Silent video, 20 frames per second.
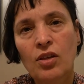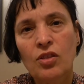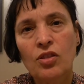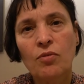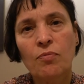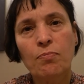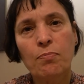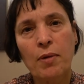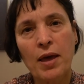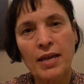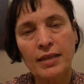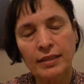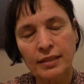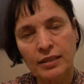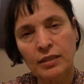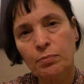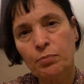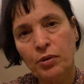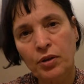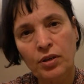the
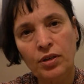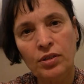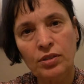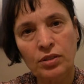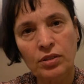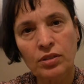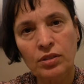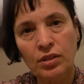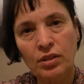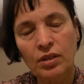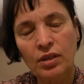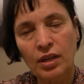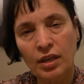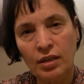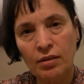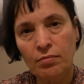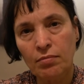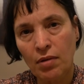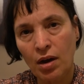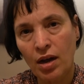best person
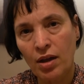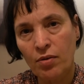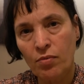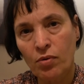in my